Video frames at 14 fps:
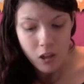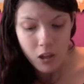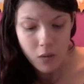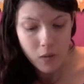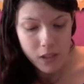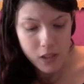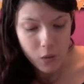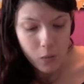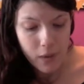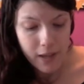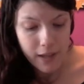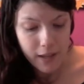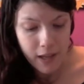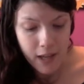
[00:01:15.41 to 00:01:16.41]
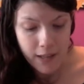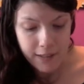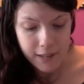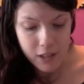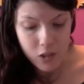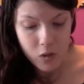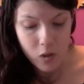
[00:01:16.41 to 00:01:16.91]
who is away at
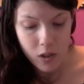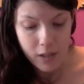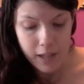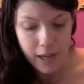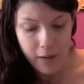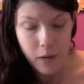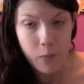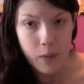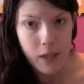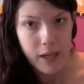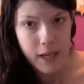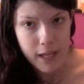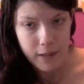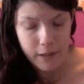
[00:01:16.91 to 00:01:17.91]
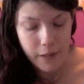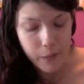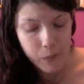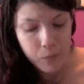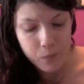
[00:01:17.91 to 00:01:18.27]
college, called How to Be a Hater.